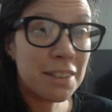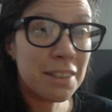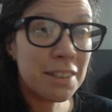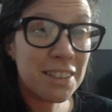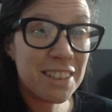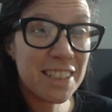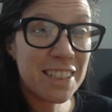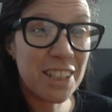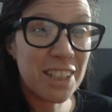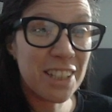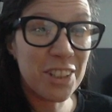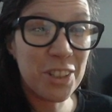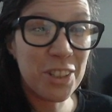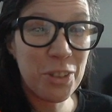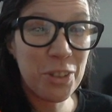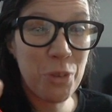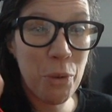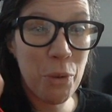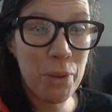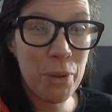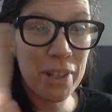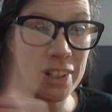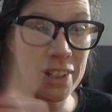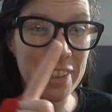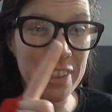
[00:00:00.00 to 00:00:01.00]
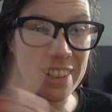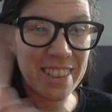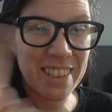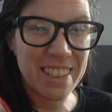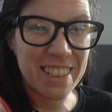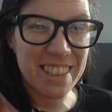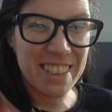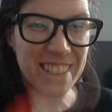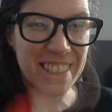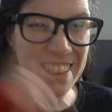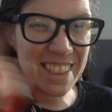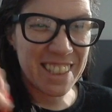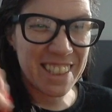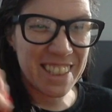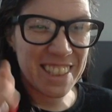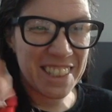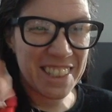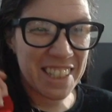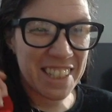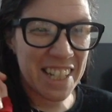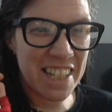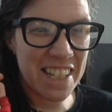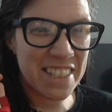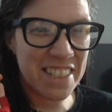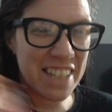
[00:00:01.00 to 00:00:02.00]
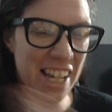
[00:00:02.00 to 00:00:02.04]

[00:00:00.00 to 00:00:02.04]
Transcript: Telling you what we learned. Because,